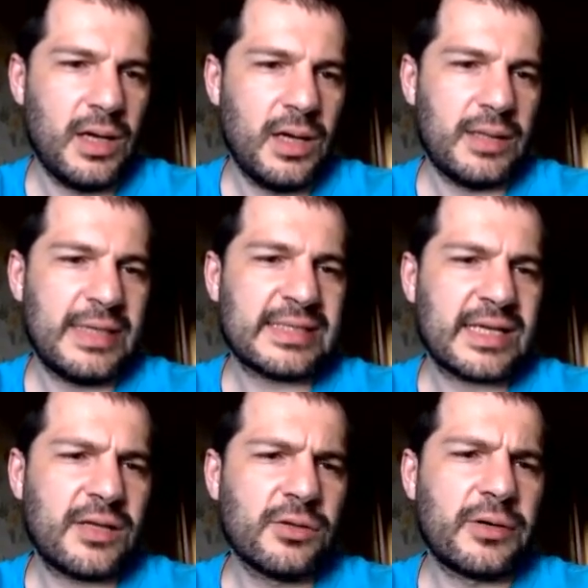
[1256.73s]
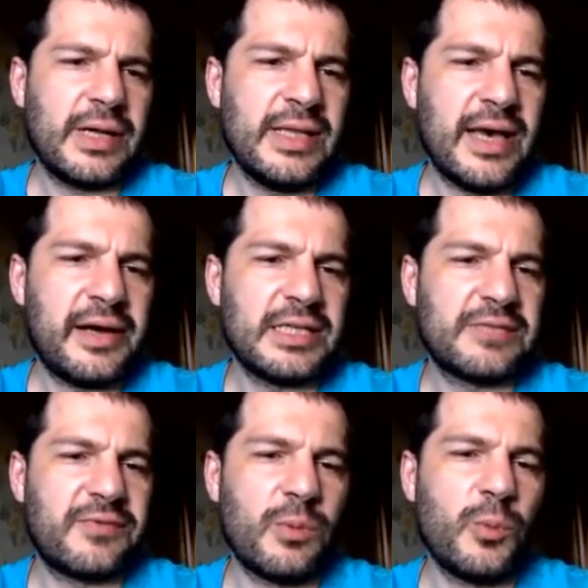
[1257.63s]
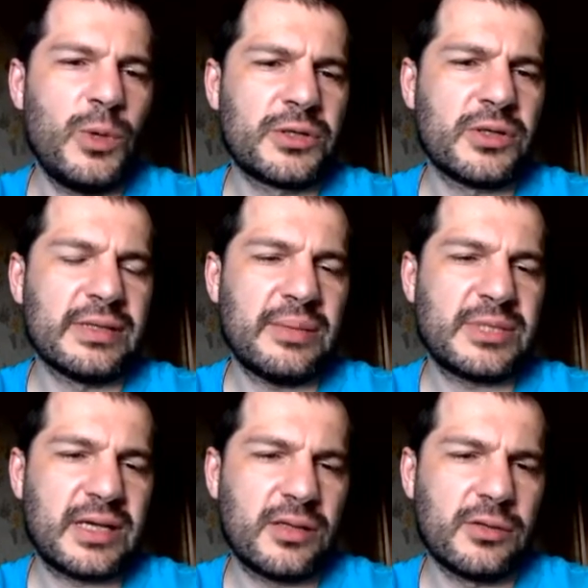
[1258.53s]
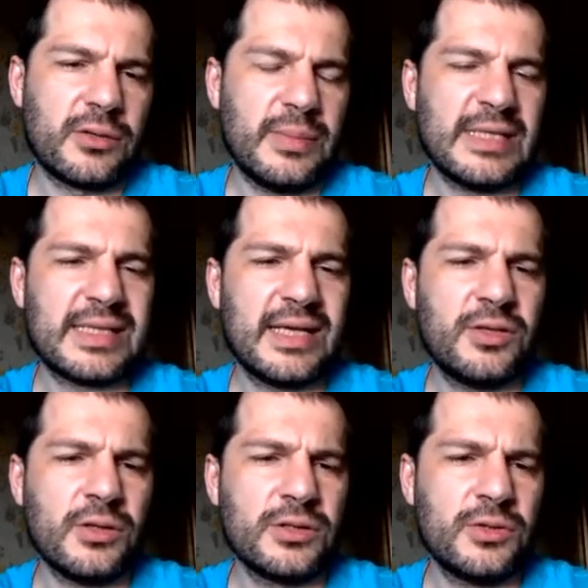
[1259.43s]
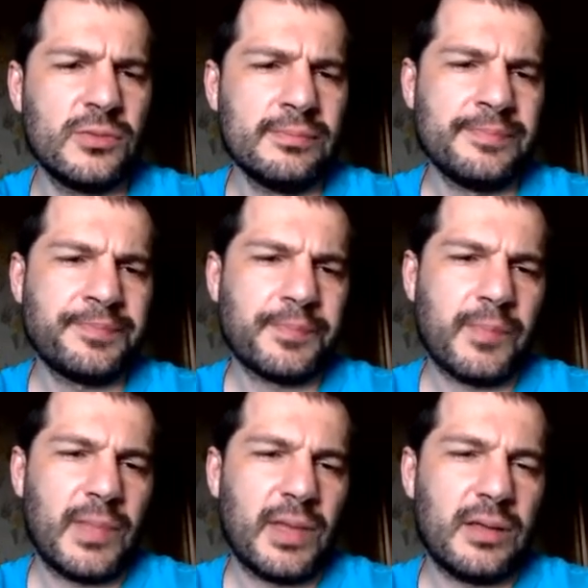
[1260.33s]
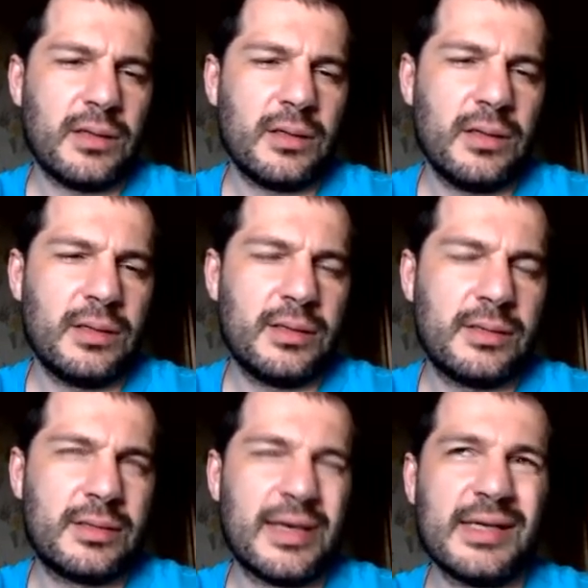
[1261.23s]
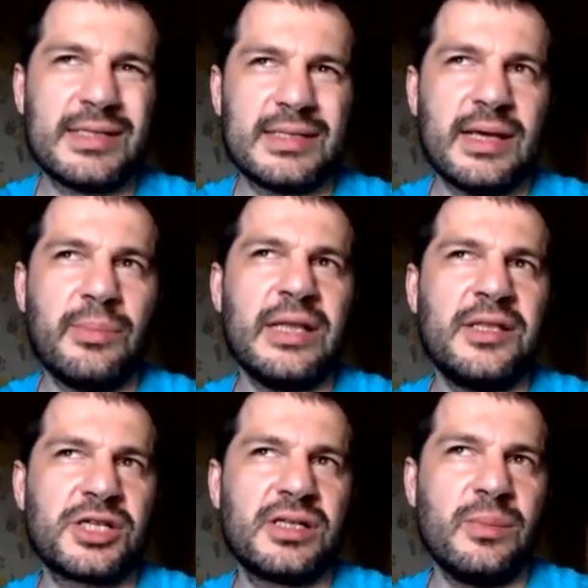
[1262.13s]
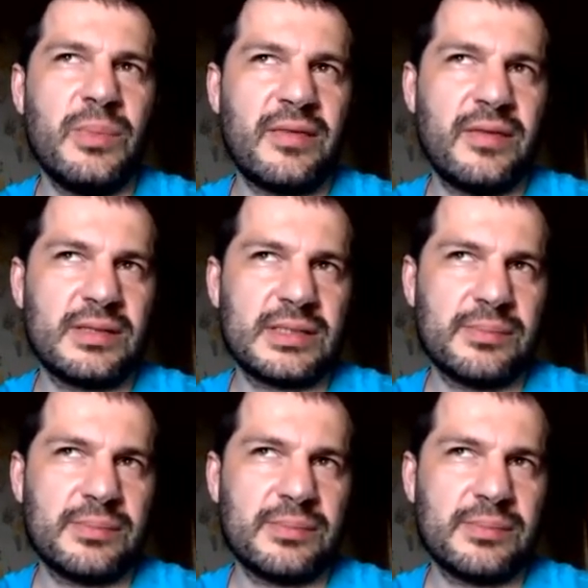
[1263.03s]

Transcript: Test scheduler inherits from virtual time scheduler. As I told you, it has some additional methods